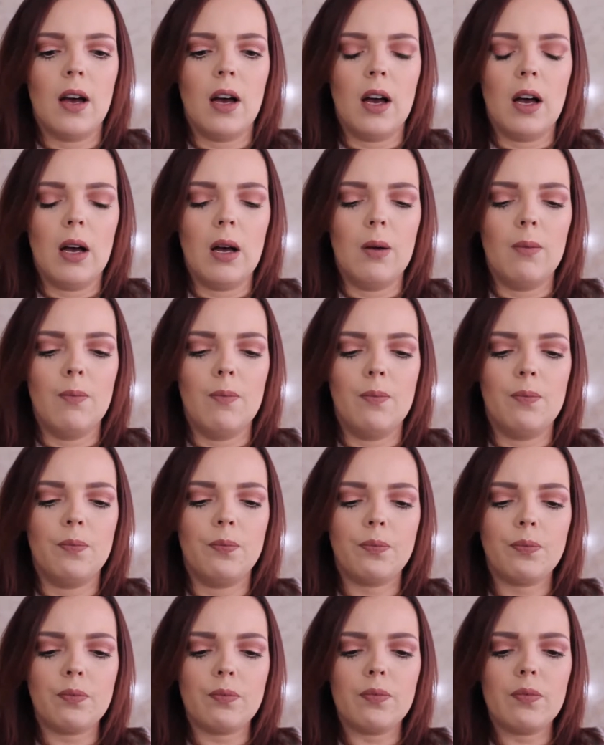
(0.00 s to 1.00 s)
Um,
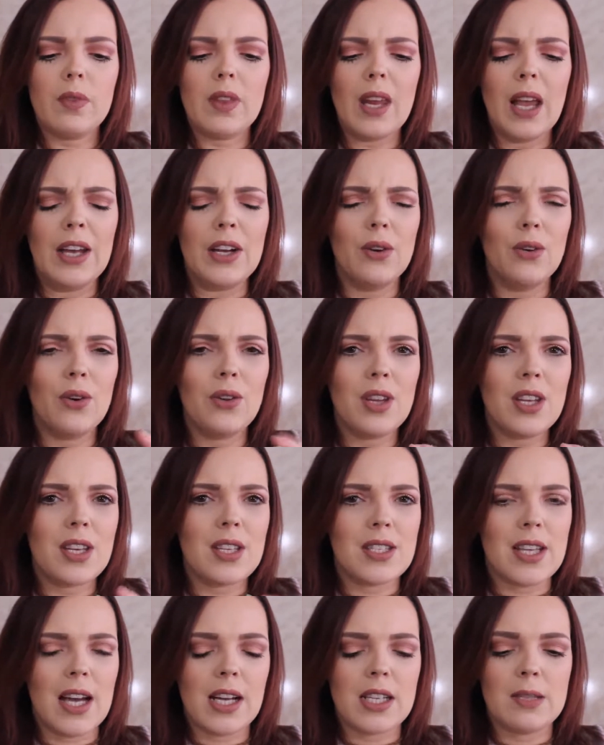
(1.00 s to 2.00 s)
I don't know the
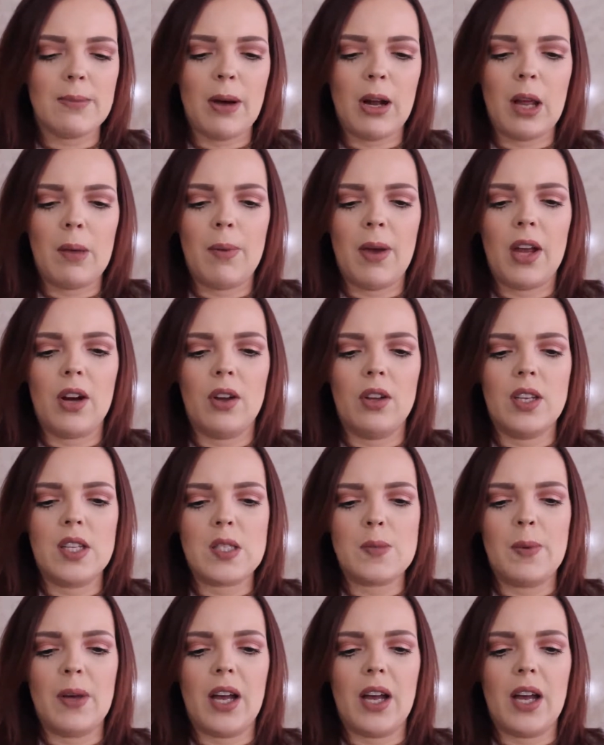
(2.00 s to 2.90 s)
exact amount I paid on this,